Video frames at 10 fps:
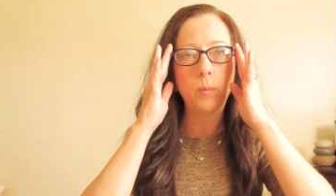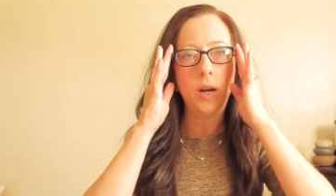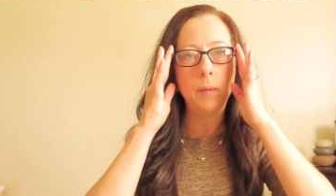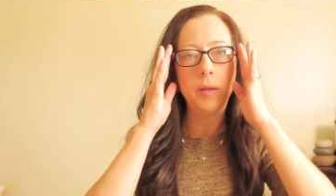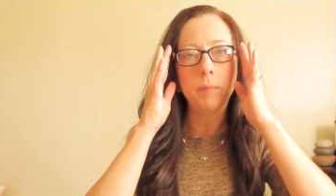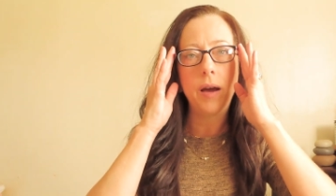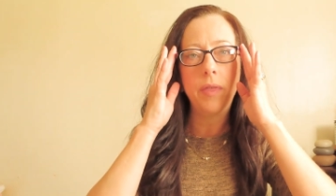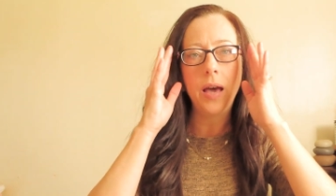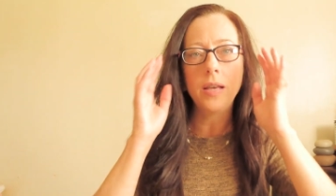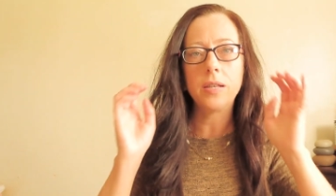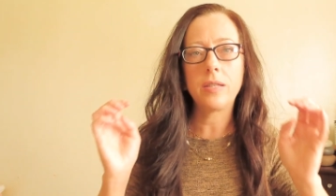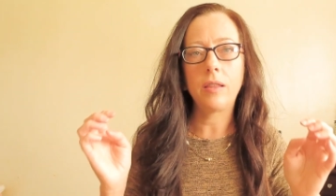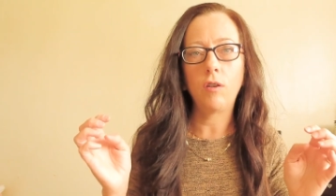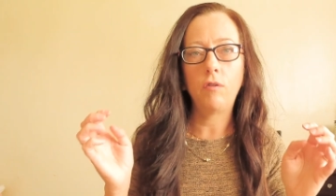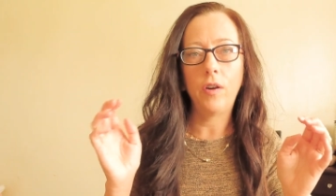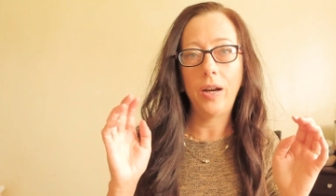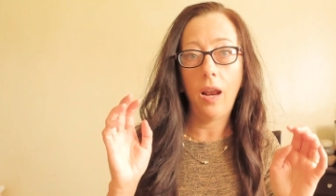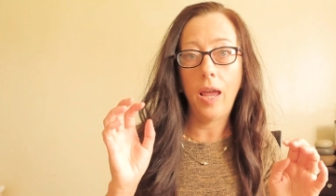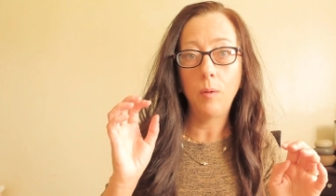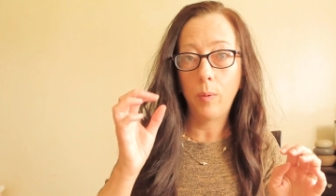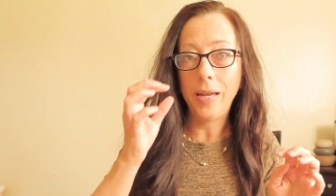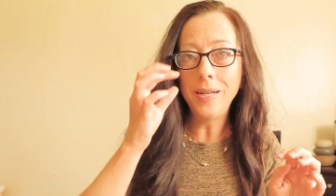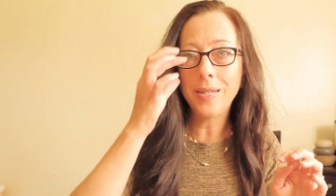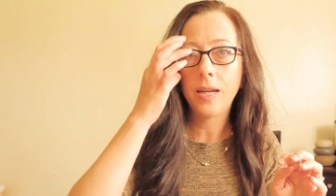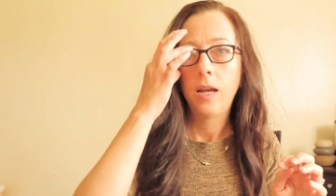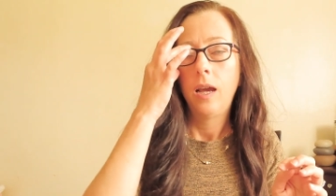and what I mean by that is that they're very lightweight.